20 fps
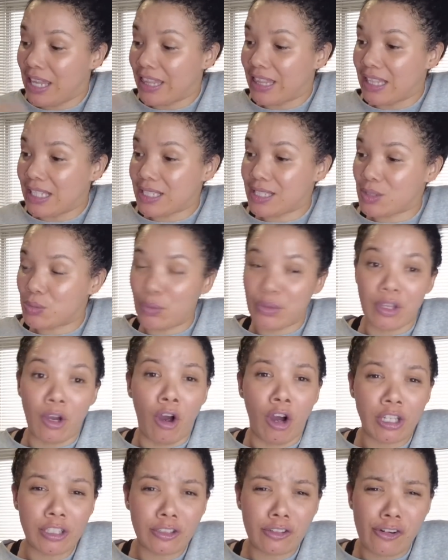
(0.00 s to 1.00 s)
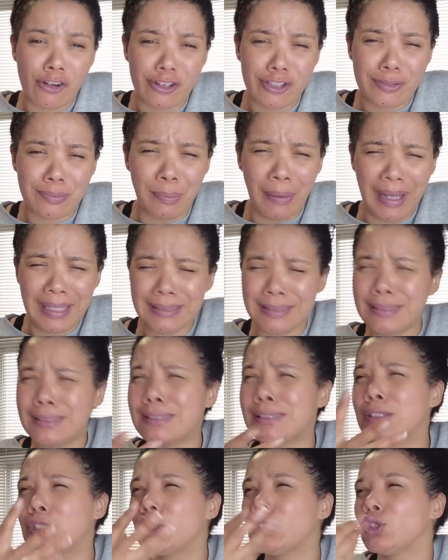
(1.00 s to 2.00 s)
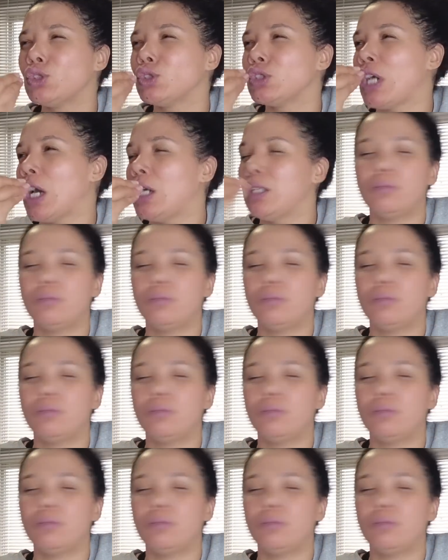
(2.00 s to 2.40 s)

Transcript: This with the hot cross buns.